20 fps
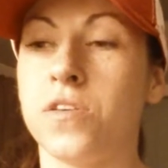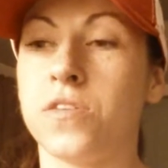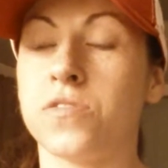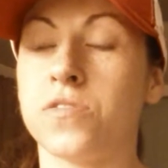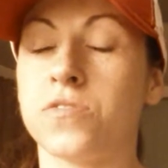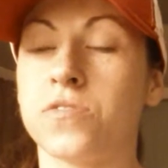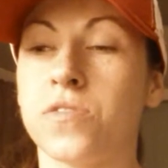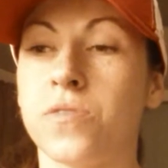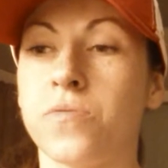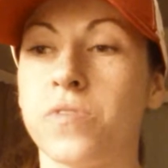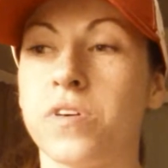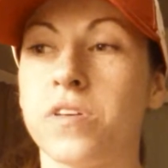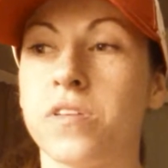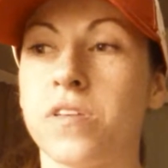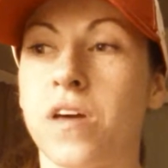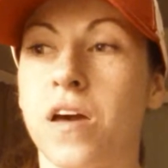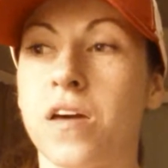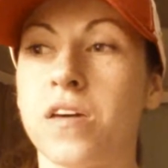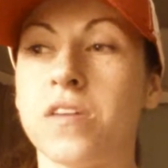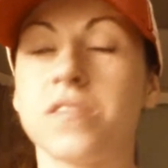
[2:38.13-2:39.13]
So
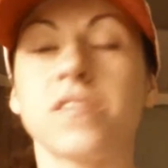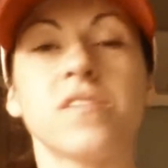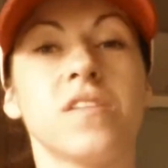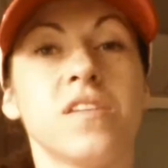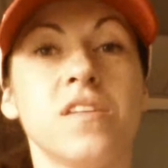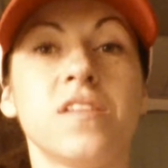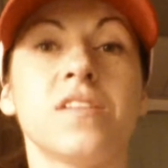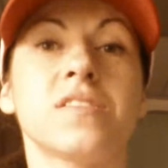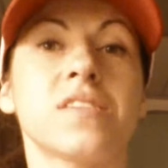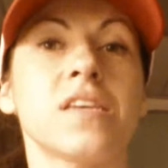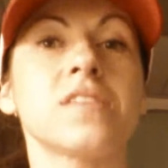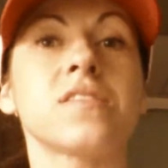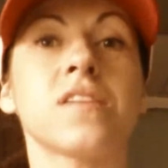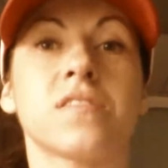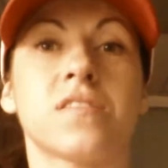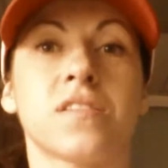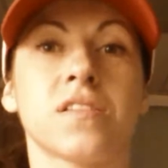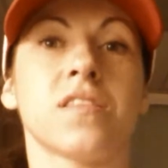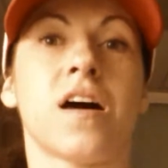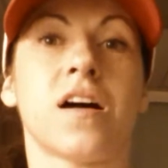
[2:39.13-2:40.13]
in a sense,
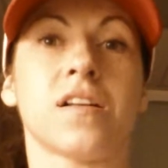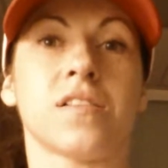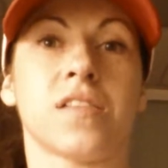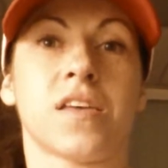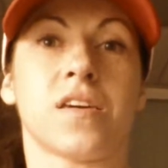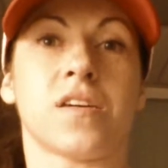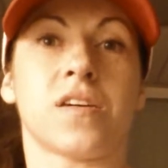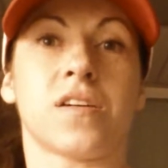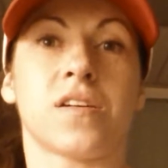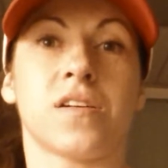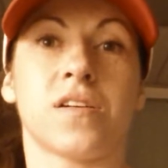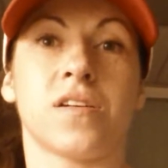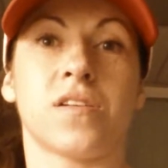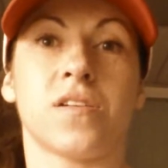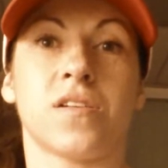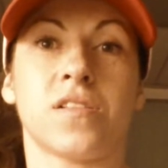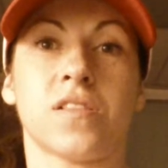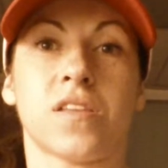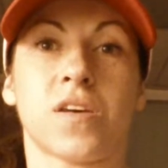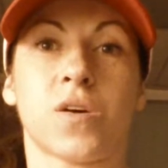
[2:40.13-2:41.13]
it's a lot like
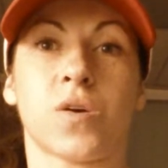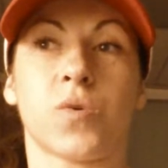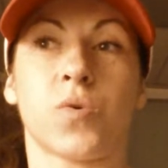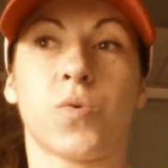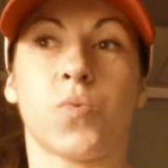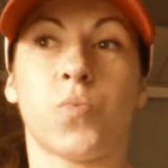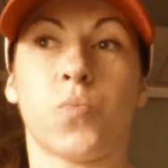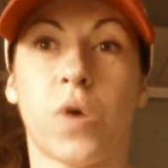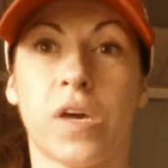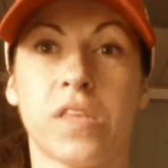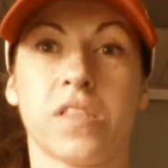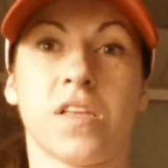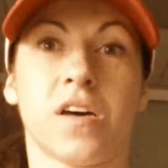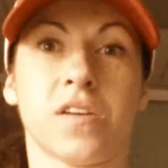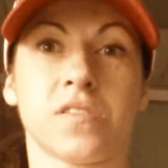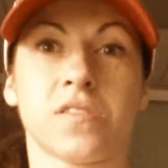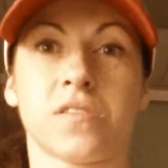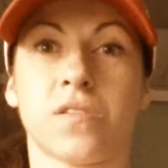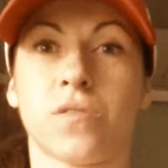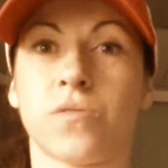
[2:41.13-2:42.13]
weight
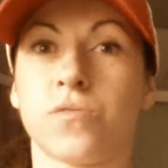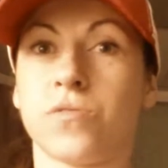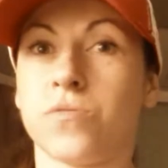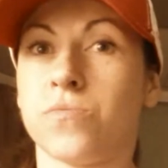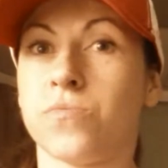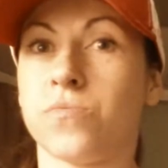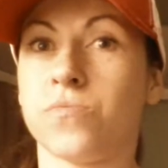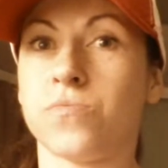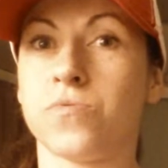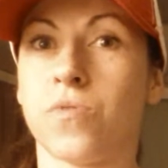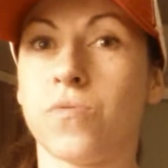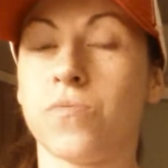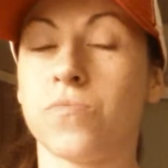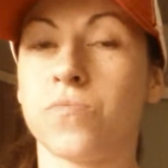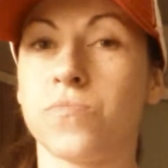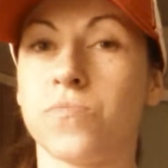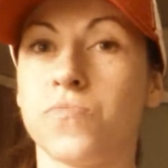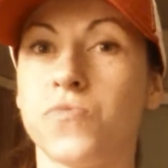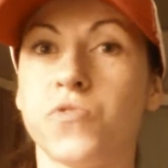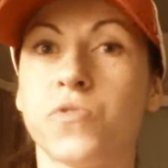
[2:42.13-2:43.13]
loss.
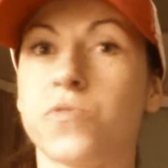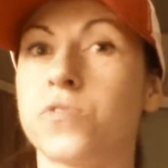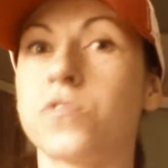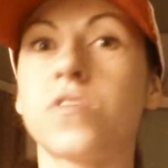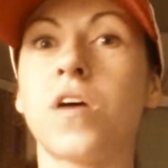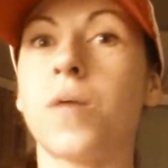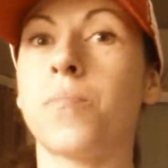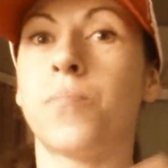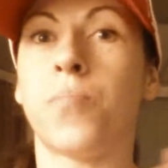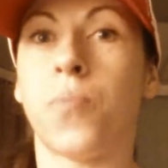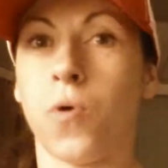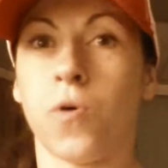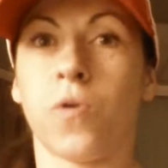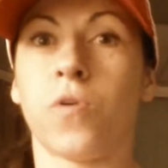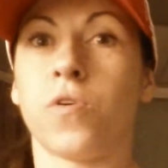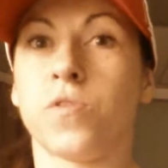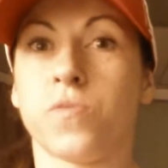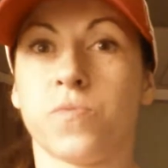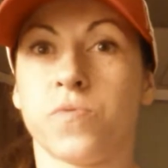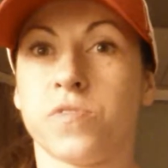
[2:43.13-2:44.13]
You're not
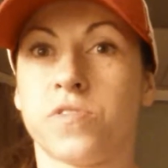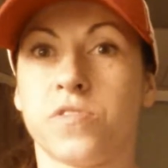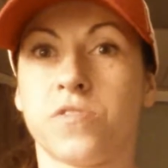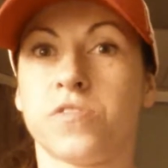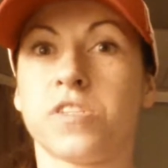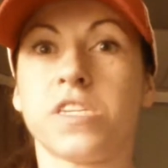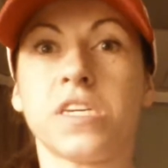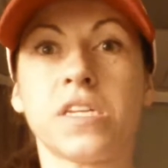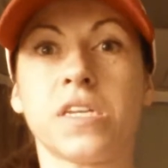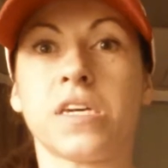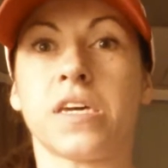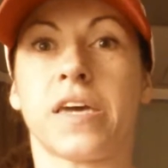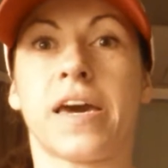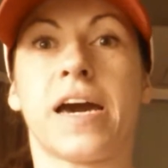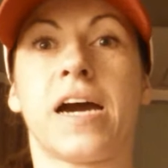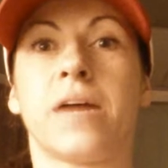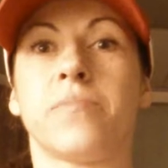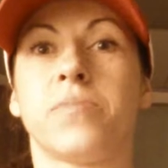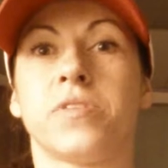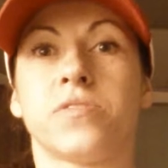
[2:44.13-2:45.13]
born with your eating
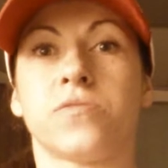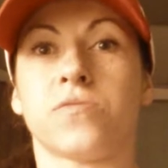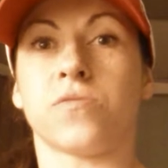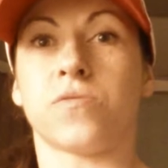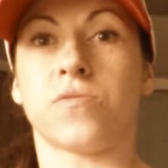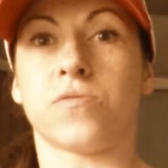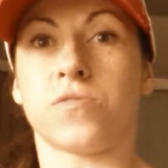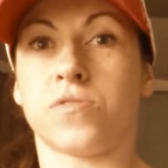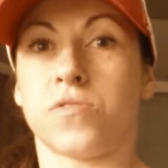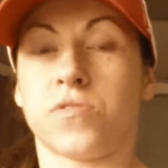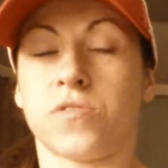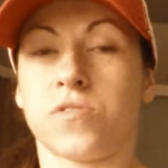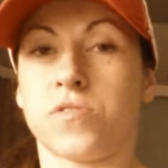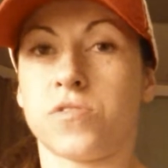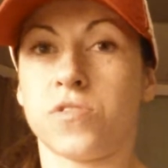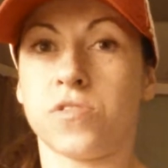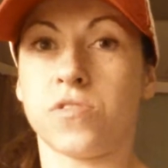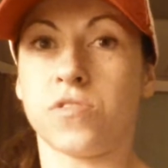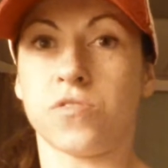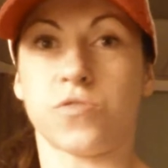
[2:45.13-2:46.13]
habits or
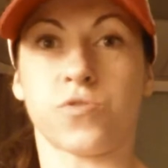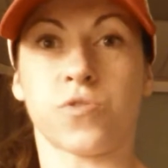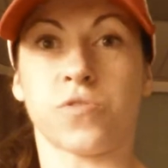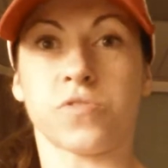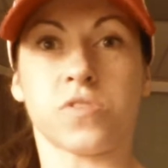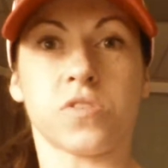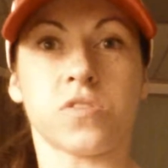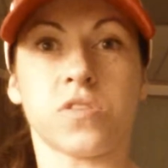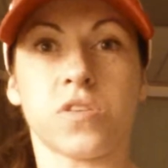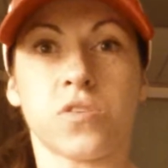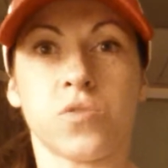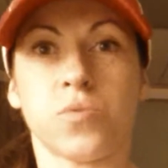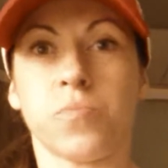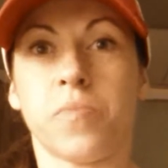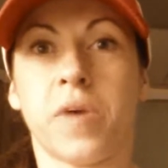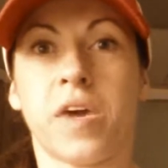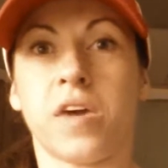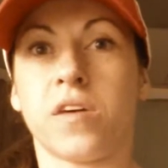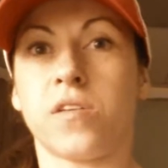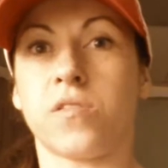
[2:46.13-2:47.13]
the choices that you
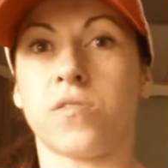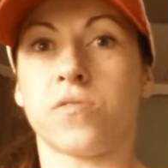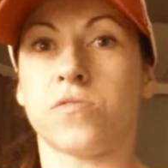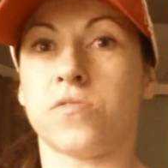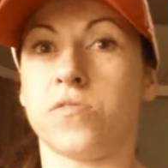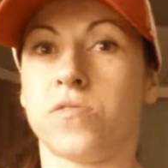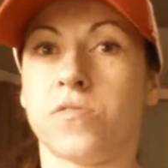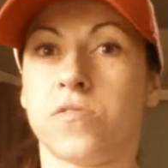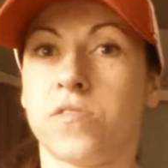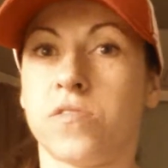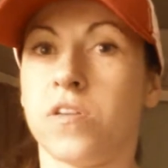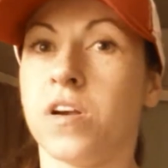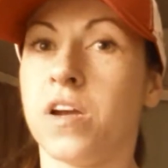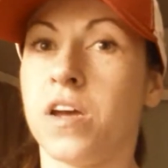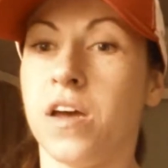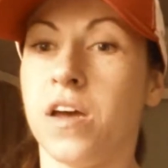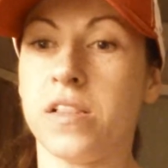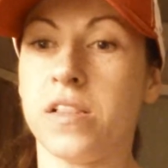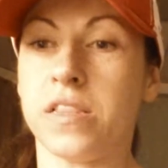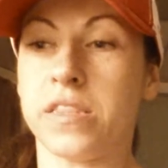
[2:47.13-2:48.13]
make or your
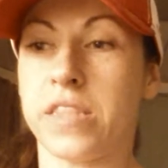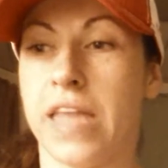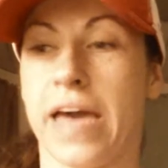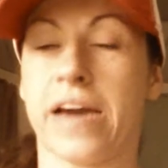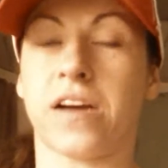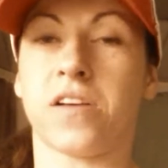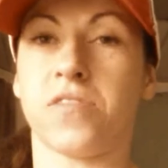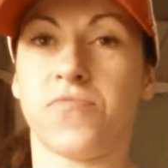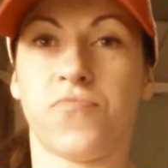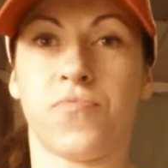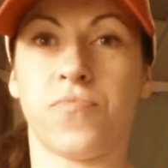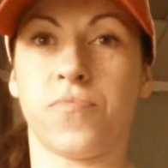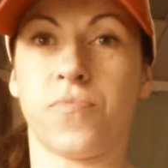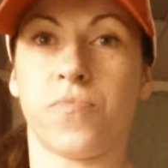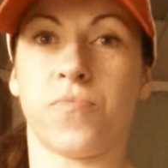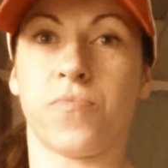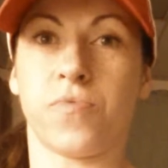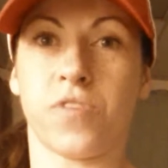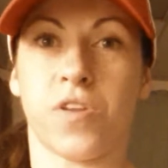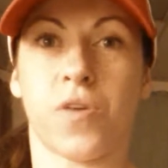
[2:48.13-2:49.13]
lack of,
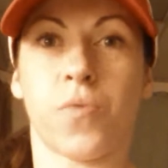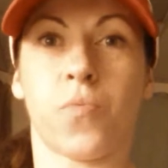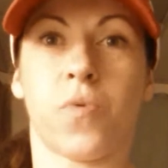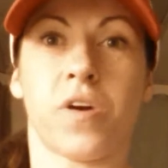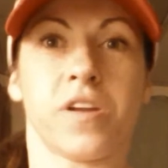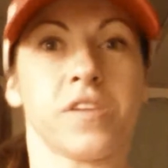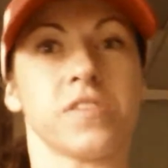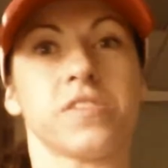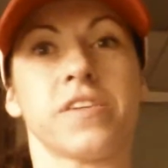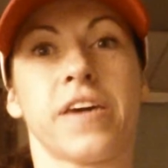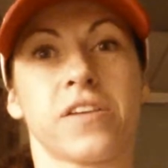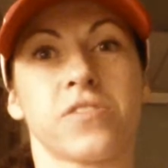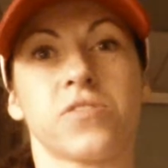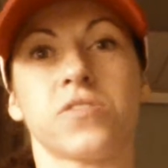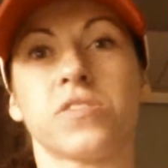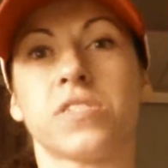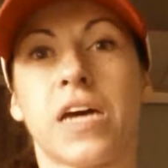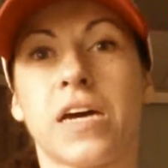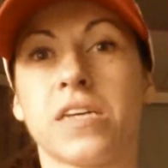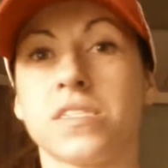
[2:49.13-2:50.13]
wanting to
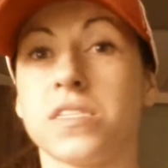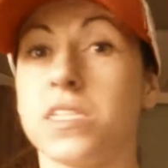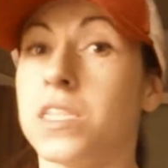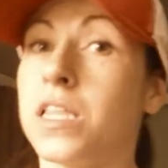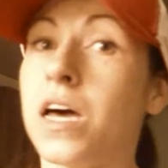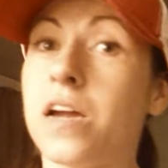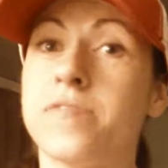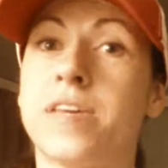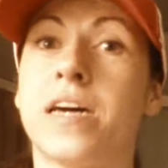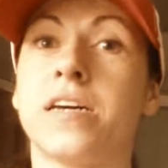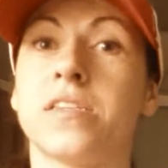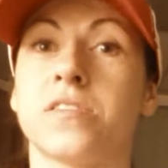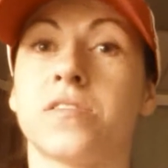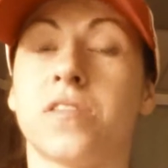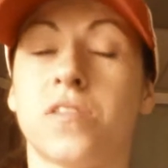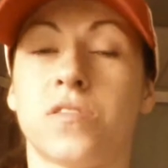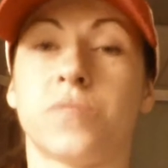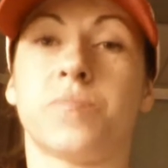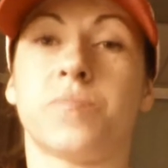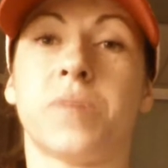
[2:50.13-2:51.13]
exercise. A lot of that is
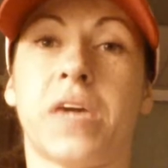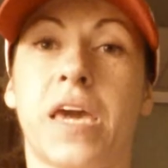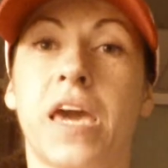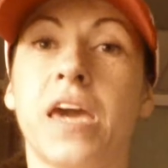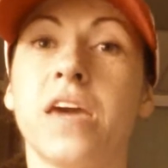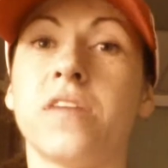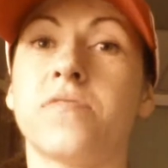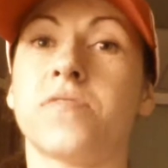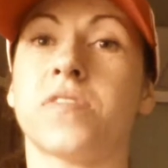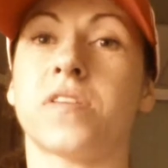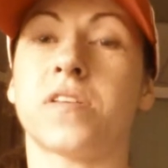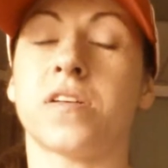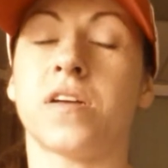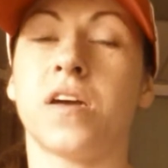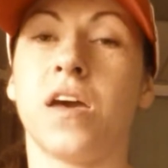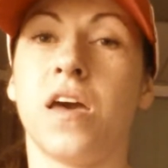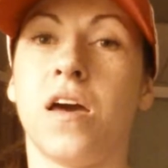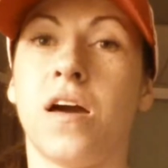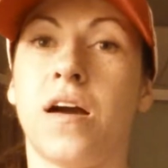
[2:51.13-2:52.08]
learned behavior.